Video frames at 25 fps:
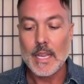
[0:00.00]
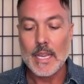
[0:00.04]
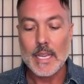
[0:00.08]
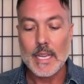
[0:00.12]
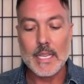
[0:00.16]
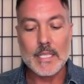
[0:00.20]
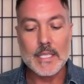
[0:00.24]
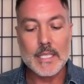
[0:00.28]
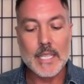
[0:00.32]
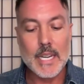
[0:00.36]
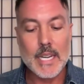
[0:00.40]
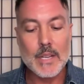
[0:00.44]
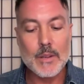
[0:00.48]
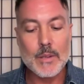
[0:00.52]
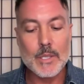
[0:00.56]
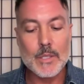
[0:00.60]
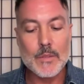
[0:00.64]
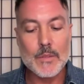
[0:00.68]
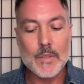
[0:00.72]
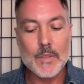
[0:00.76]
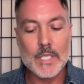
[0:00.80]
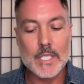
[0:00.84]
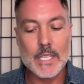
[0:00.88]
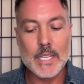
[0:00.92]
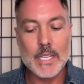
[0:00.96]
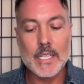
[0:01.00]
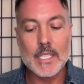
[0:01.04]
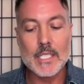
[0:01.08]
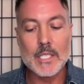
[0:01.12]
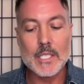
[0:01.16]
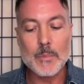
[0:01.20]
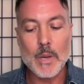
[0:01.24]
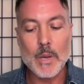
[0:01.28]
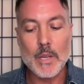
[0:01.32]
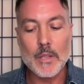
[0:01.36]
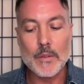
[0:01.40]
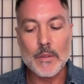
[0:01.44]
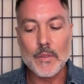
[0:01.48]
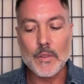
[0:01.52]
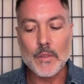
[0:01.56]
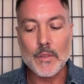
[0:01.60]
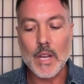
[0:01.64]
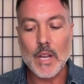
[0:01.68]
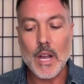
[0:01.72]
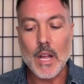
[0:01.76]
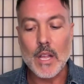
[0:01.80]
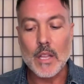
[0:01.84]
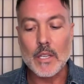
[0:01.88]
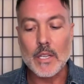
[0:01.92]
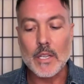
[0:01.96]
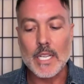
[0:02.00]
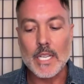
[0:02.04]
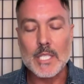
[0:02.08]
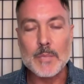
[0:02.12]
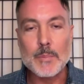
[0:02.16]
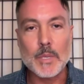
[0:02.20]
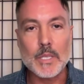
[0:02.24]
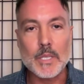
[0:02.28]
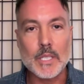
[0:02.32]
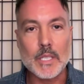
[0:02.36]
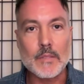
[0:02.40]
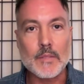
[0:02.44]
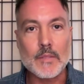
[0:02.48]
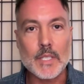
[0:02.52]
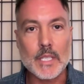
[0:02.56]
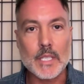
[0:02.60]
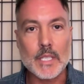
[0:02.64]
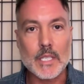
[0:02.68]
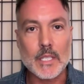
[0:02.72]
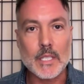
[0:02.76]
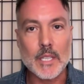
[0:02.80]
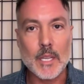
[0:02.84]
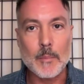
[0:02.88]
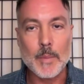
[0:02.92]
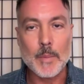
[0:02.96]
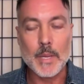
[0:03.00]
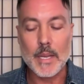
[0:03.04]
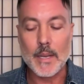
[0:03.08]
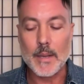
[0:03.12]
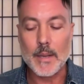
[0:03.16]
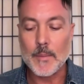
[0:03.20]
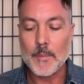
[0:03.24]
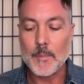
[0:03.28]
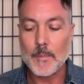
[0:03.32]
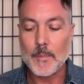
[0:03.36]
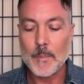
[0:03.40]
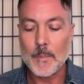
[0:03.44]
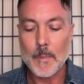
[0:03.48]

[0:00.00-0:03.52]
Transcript: He said he was visiting his mother for the holidays, but lived in Colombia.